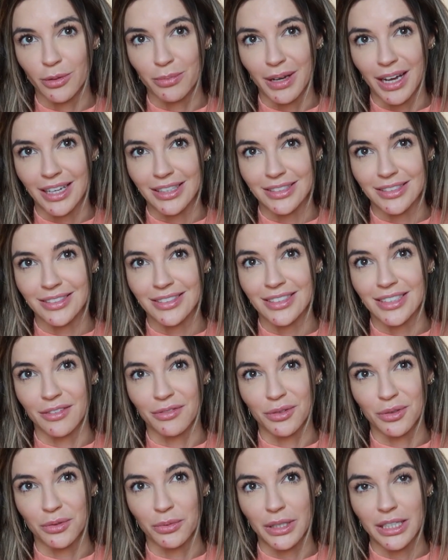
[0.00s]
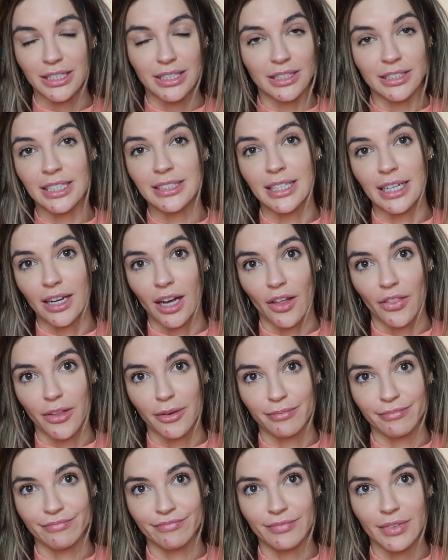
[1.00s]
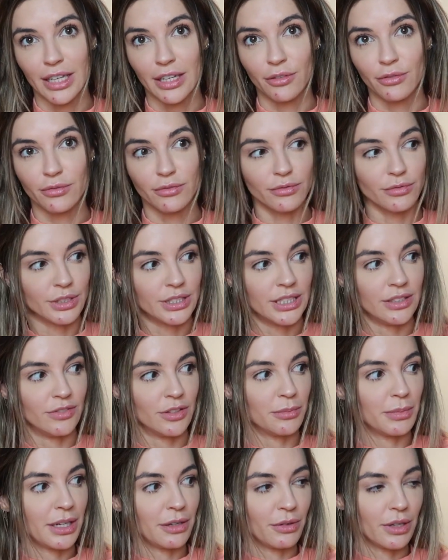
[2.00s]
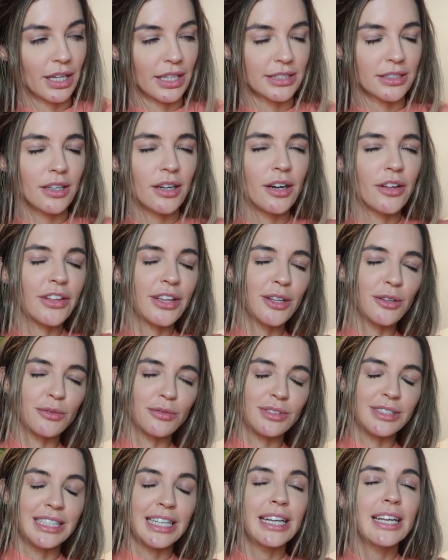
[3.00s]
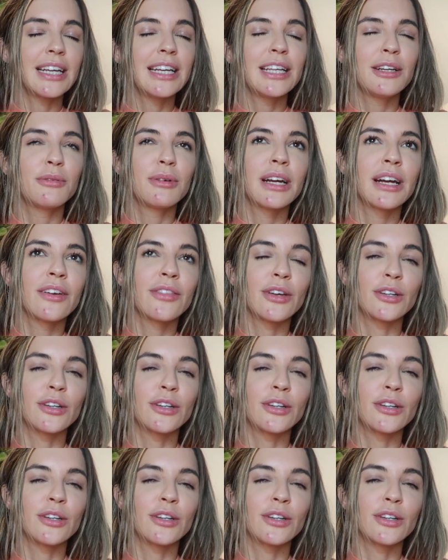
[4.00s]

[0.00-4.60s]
the past several weeks since I got them and received them and realized, oh, they don't dig anywhere.